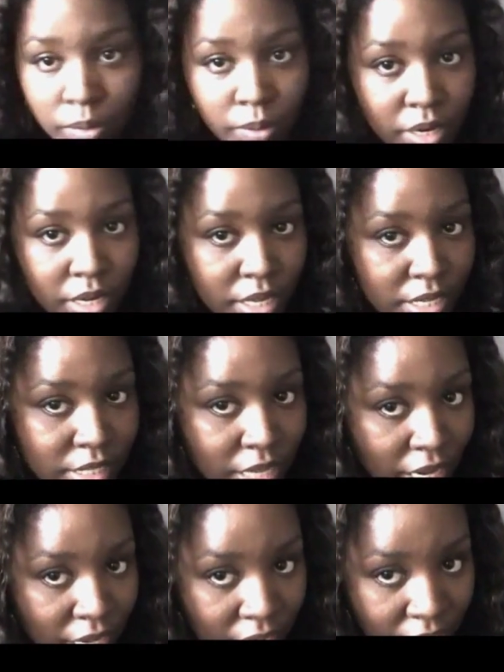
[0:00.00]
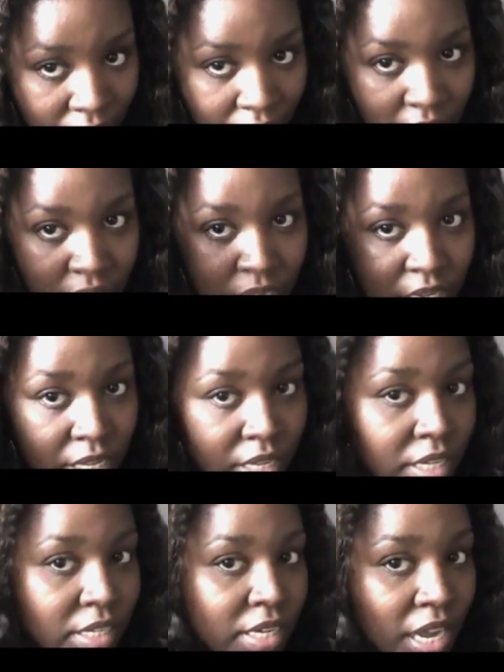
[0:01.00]
what it looks like. Again,
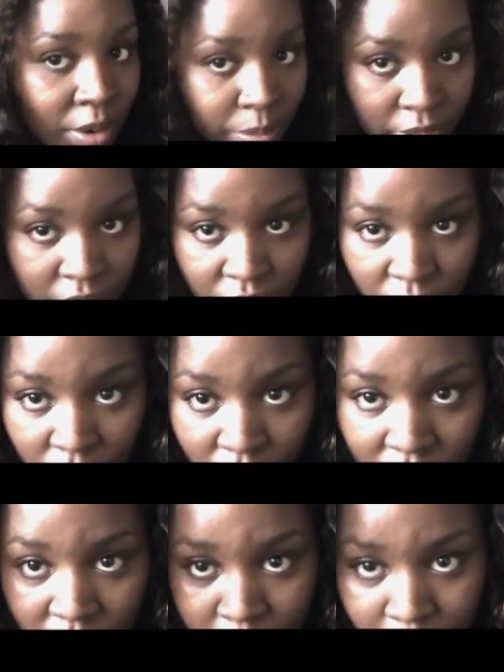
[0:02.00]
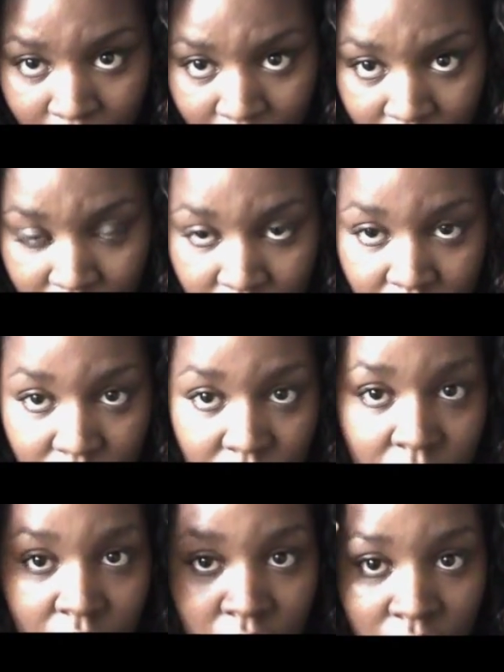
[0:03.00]
not really curly, but
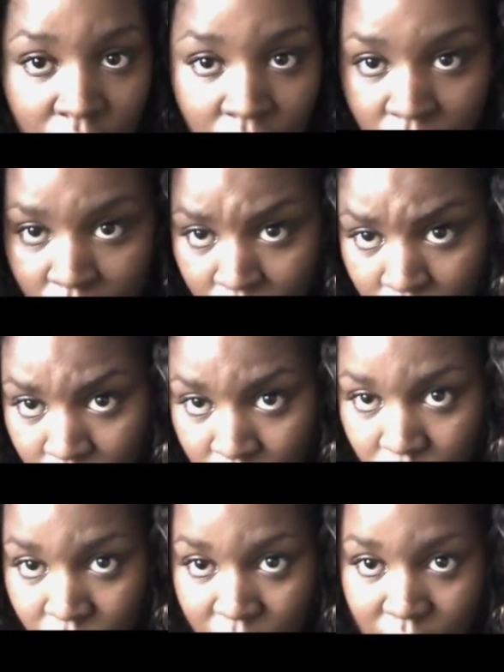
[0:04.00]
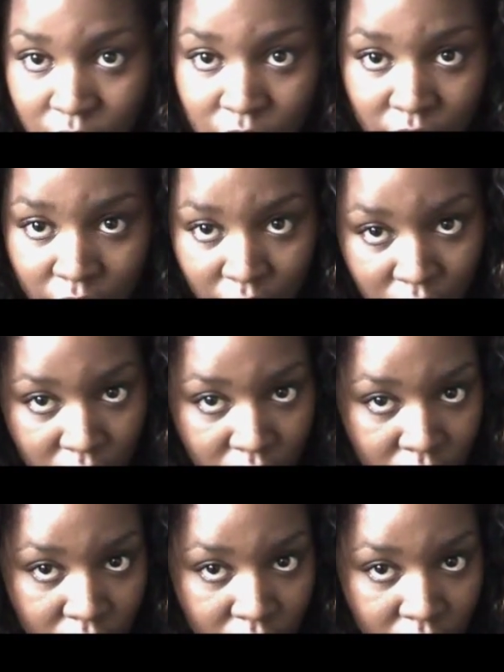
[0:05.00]
you can see,